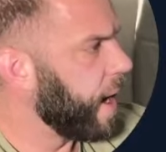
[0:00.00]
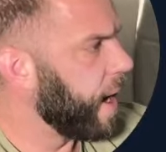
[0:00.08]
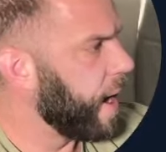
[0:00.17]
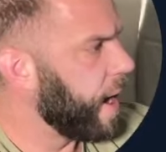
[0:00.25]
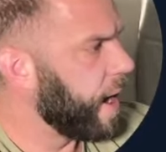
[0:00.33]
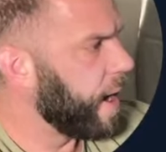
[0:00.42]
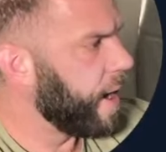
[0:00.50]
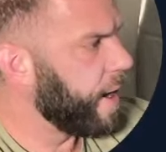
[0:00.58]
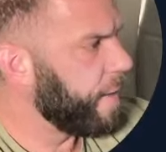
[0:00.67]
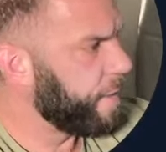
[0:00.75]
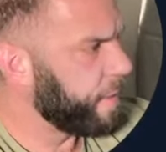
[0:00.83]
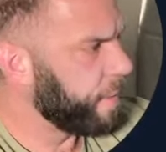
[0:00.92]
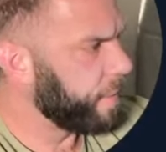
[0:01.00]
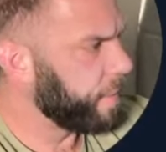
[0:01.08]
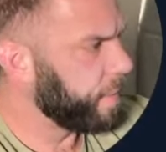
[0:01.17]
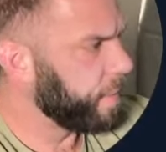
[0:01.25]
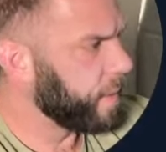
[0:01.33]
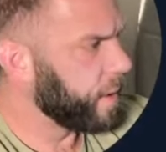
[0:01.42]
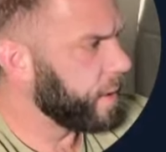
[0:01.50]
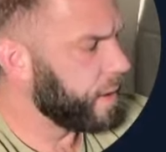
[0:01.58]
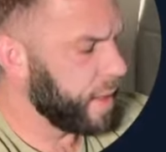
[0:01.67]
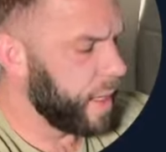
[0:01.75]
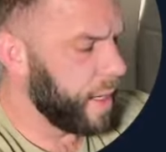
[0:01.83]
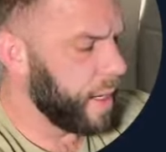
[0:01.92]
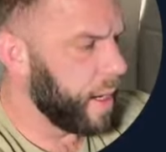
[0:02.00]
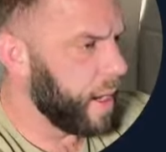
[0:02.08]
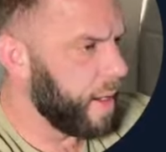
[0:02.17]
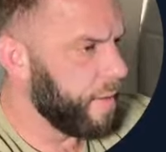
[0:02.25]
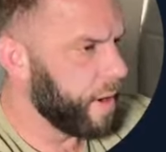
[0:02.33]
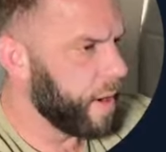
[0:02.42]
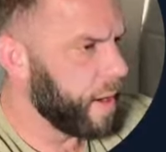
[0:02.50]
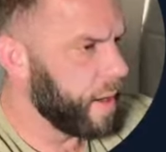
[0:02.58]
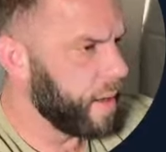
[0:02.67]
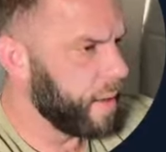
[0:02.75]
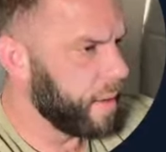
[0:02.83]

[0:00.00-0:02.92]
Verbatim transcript: of, let's see, hover,